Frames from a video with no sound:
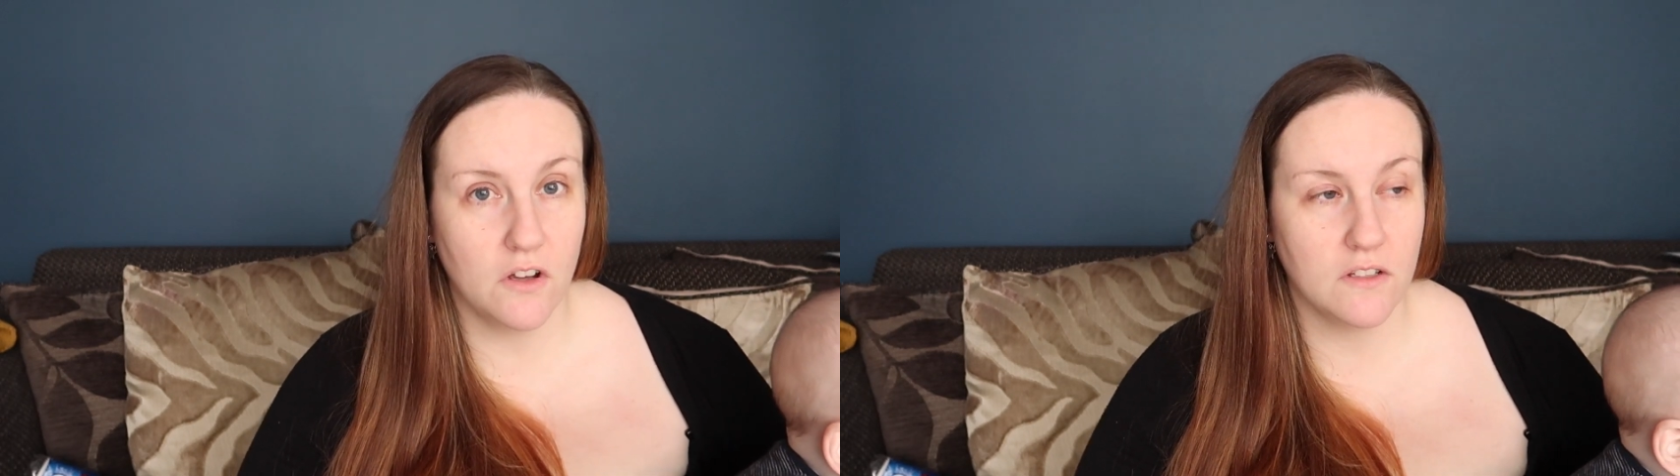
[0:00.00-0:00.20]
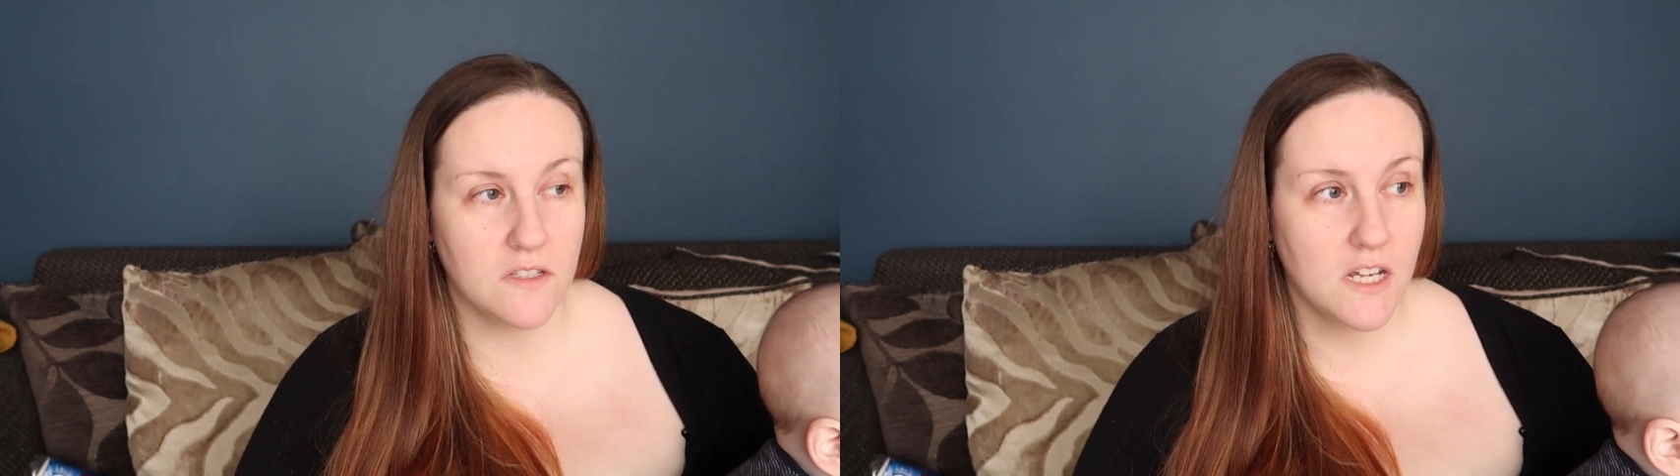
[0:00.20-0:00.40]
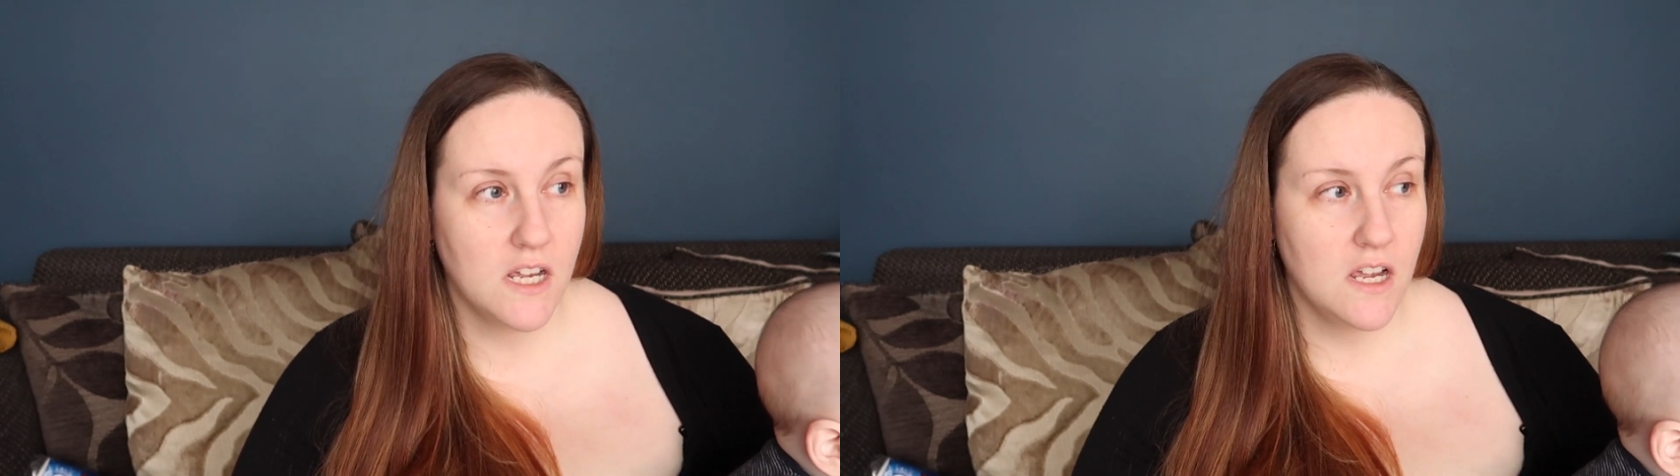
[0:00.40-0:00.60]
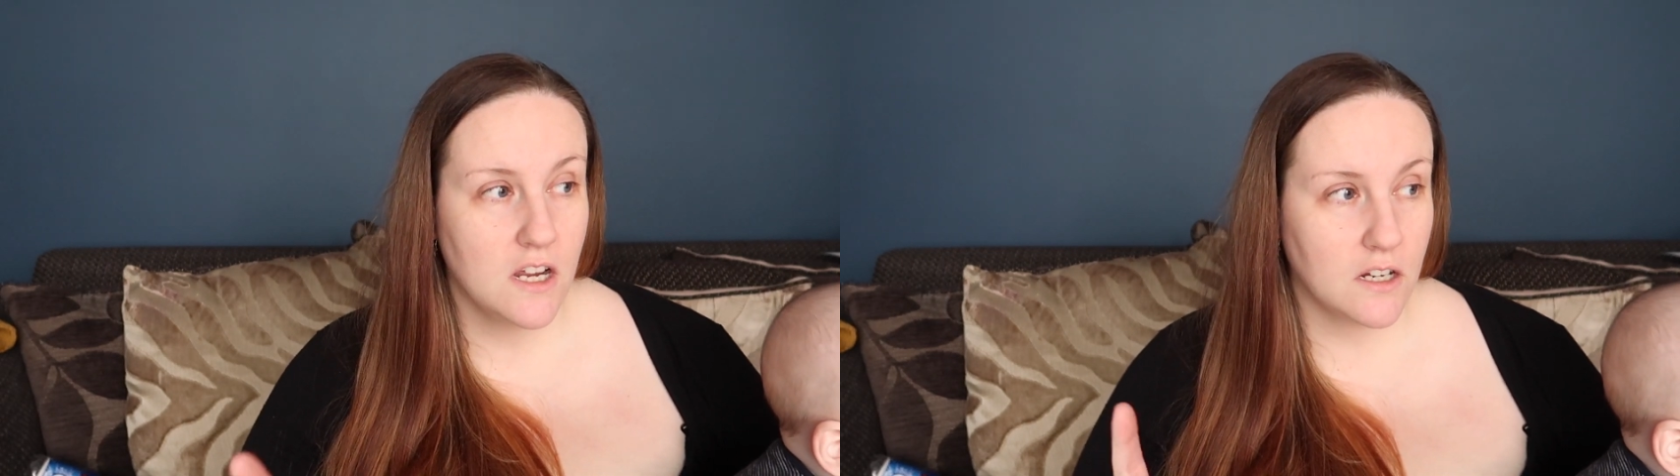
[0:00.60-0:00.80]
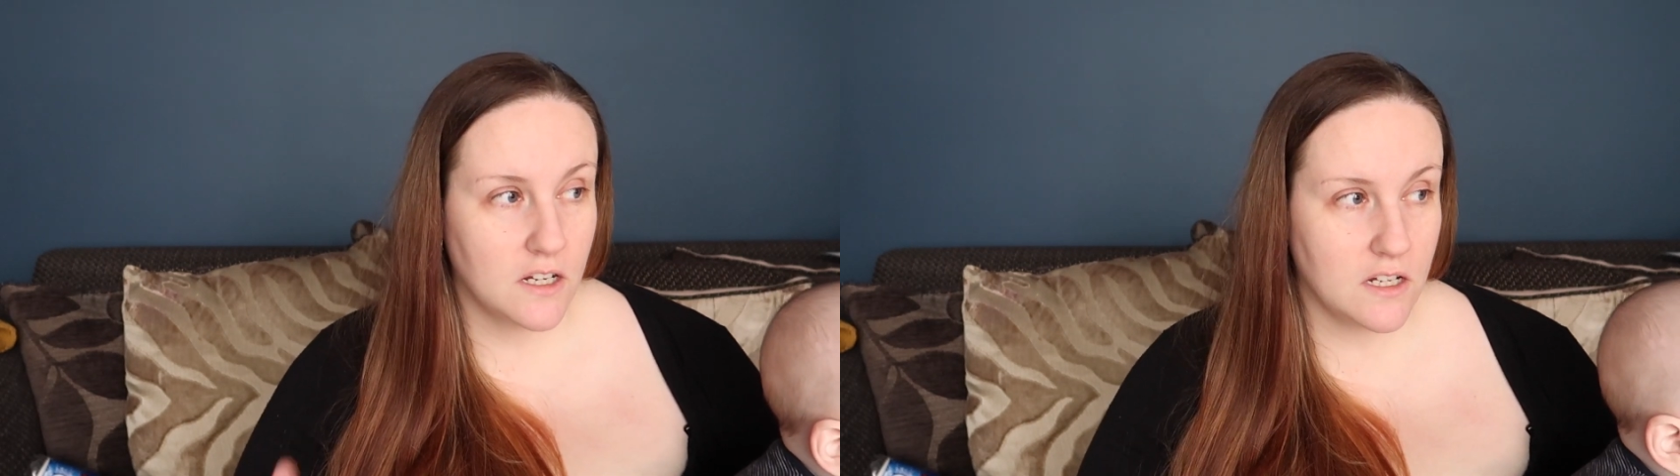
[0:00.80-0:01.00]
cot,
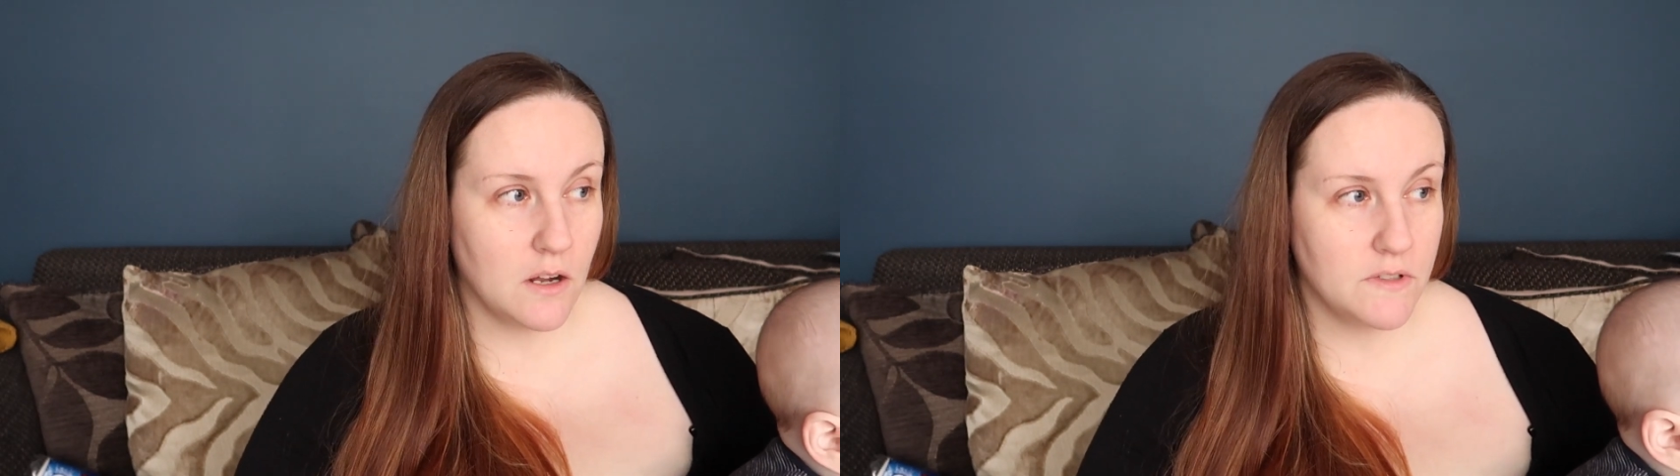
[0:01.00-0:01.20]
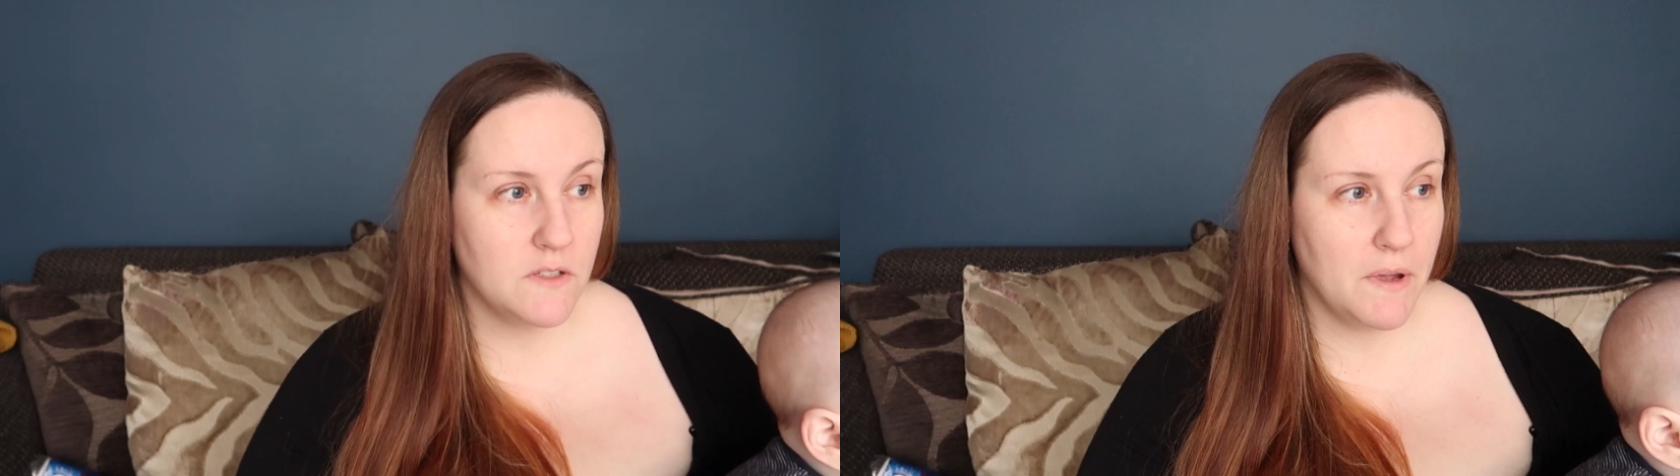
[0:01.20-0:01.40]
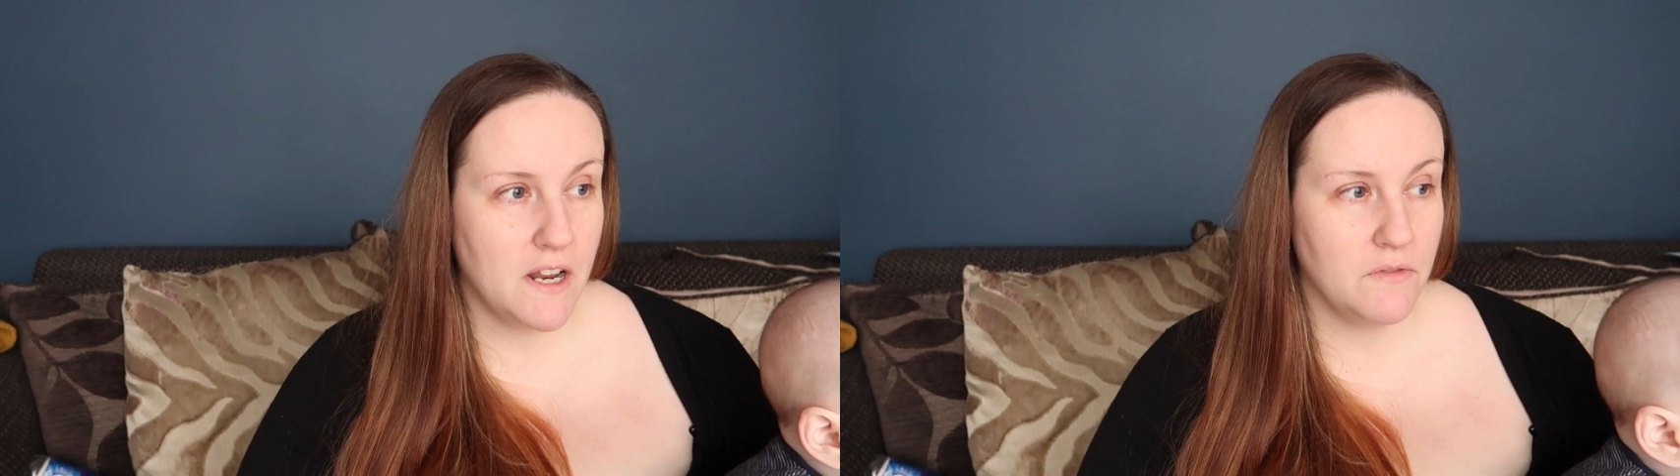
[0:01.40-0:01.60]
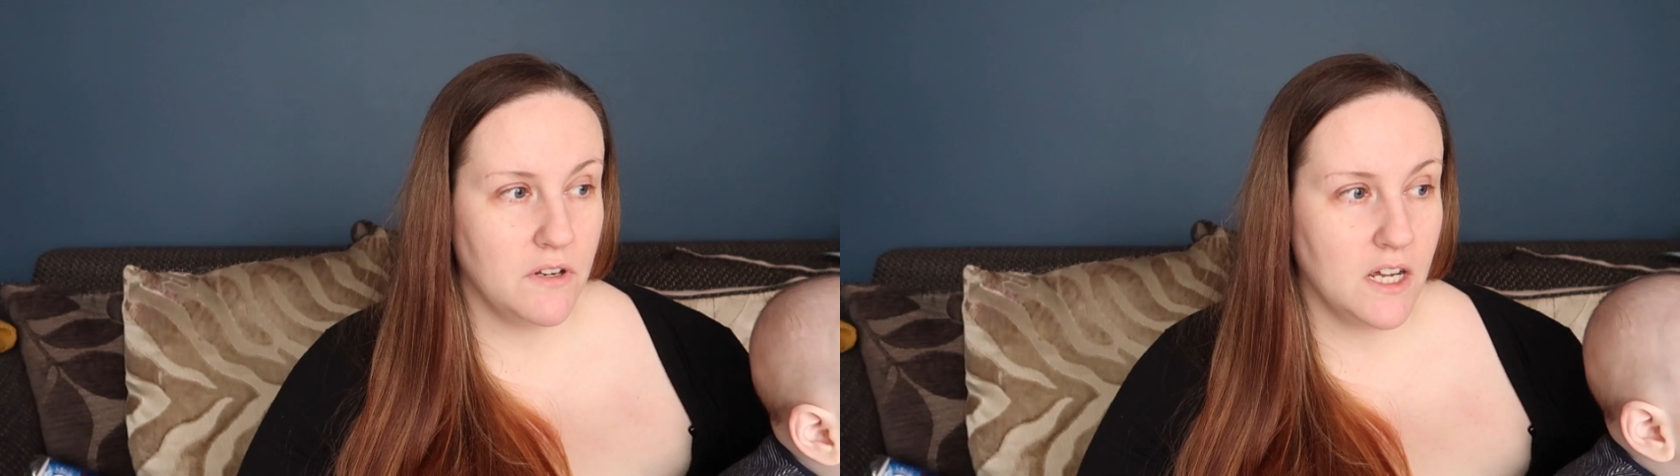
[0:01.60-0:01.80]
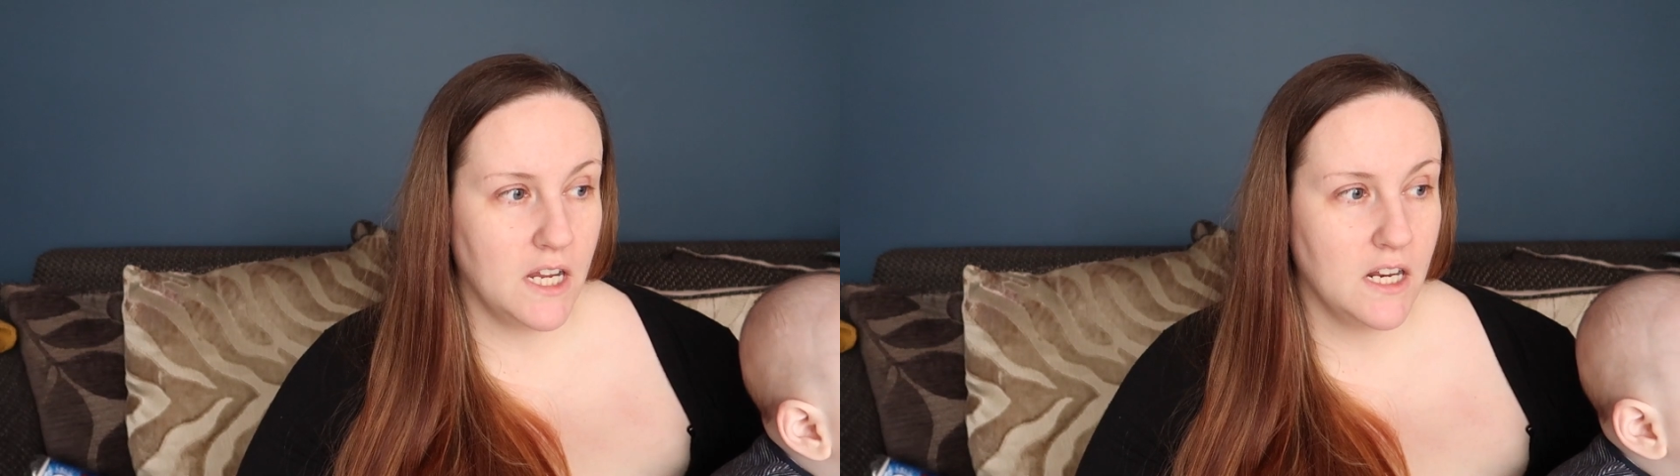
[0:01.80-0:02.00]
going to bed
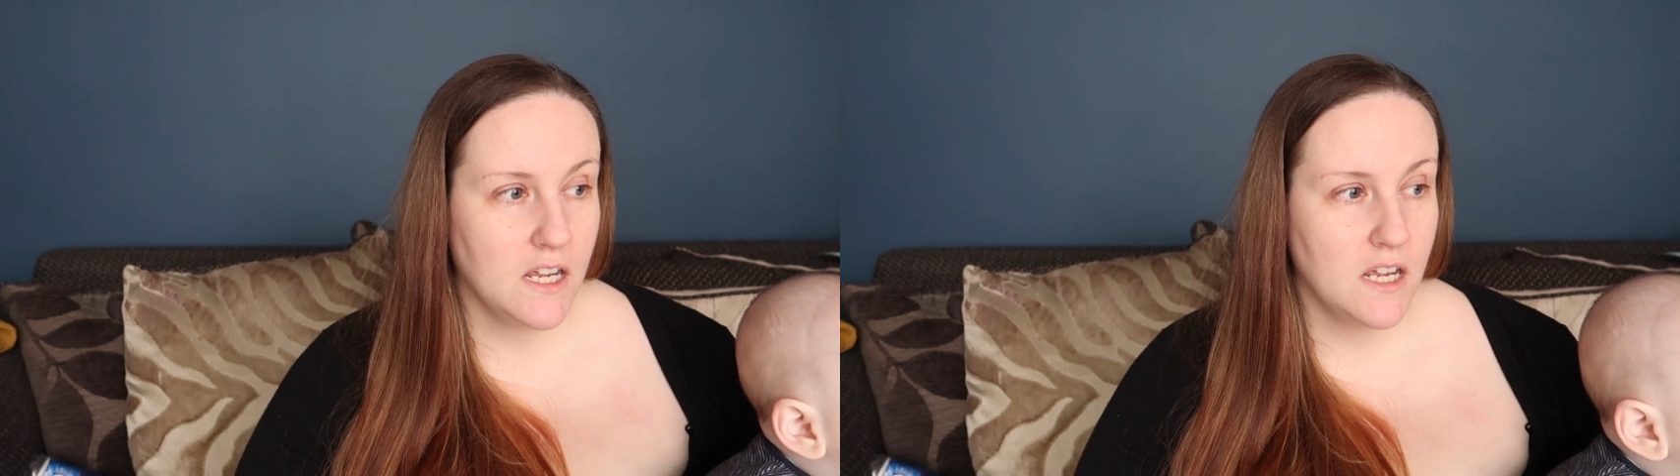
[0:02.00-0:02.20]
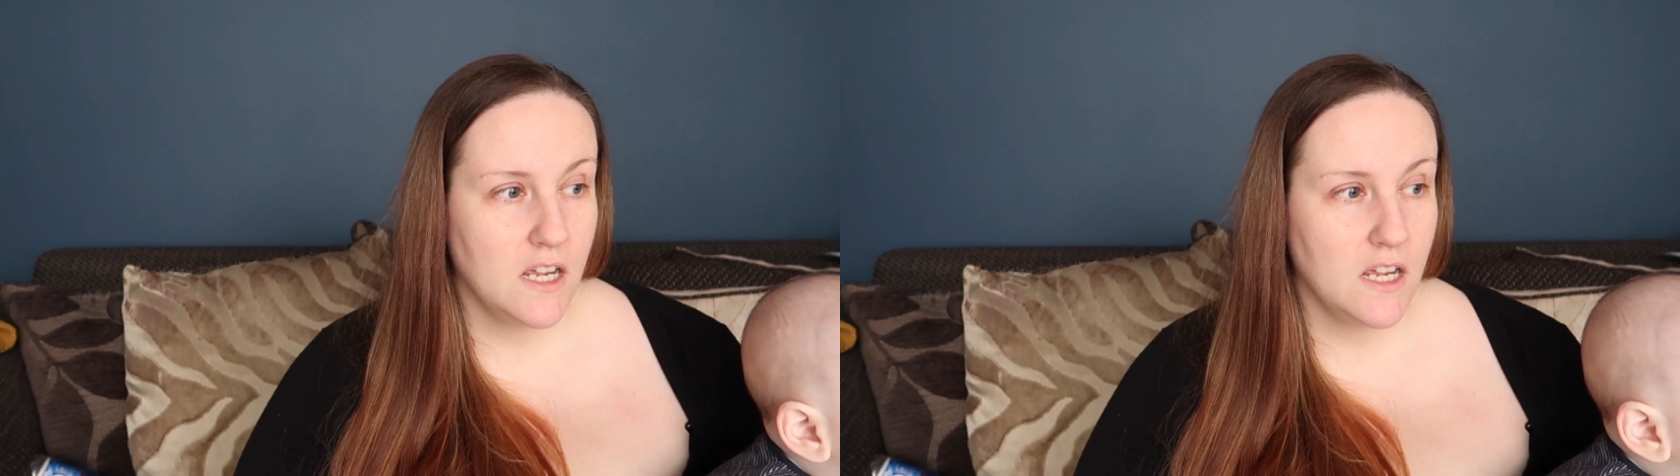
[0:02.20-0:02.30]
every night.